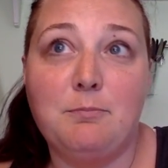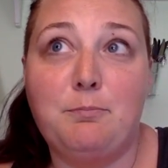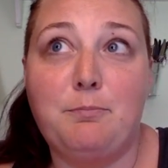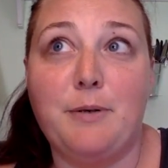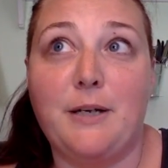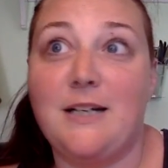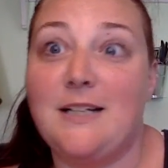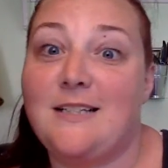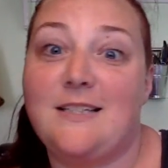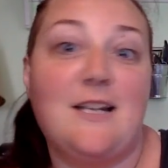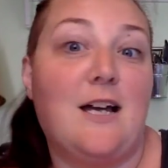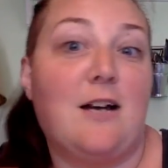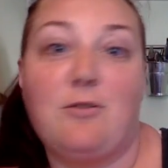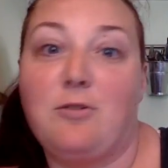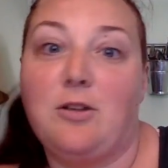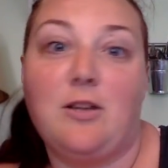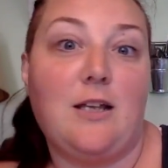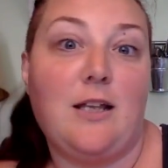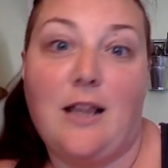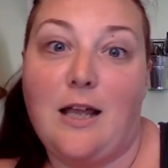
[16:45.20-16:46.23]
but it's not
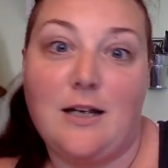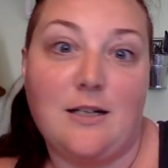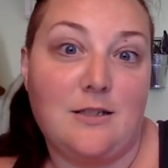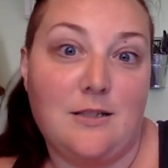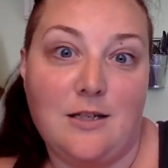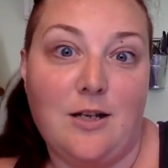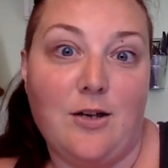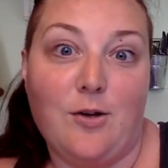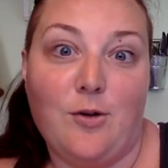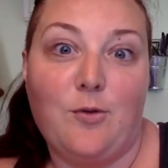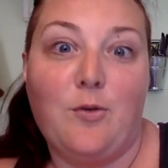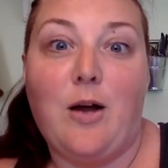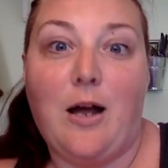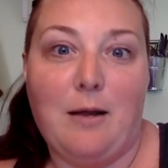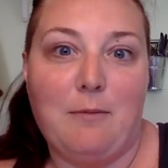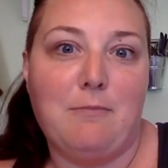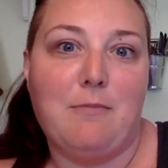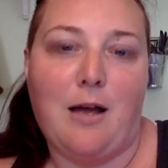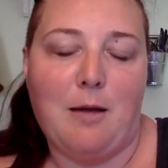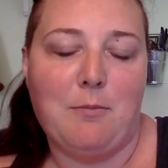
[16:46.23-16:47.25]
really like snow,
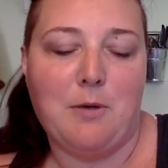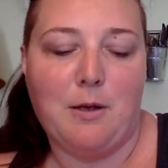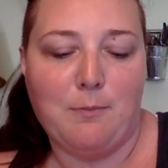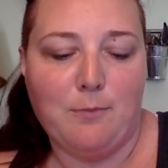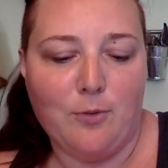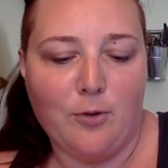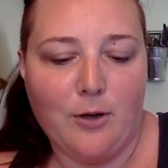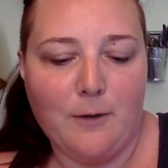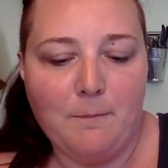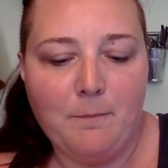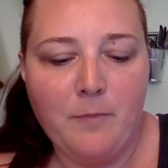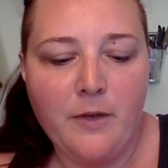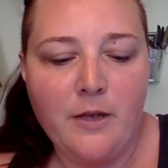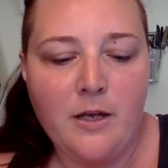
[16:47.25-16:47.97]
I'm on board.